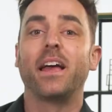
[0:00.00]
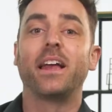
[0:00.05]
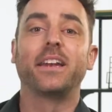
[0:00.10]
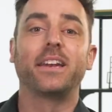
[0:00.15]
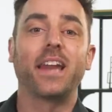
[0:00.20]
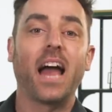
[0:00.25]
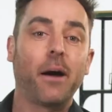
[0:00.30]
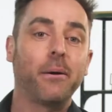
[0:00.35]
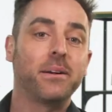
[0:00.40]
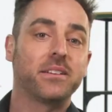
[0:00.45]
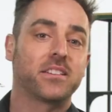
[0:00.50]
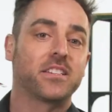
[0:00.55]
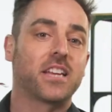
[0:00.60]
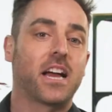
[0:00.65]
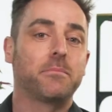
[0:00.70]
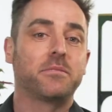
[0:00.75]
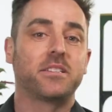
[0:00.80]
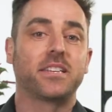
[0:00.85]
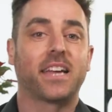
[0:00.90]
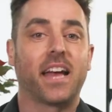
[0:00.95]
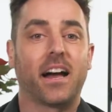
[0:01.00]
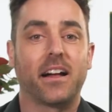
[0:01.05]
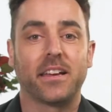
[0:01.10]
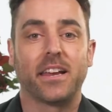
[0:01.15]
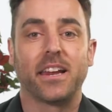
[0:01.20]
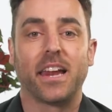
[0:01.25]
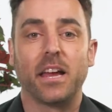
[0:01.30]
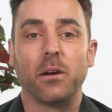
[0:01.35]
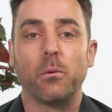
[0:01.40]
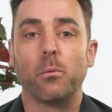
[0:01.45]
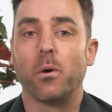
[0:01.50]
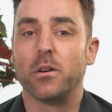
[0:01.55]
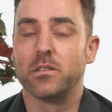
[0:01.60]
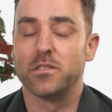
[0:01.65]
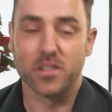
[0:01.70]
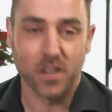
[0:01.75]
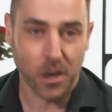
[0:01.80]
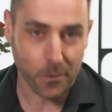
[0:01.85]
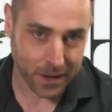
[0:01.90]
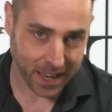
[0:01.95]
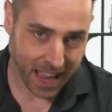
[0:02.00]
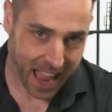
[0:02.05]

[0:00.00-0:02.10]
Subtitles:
Now it's time to calculate what's going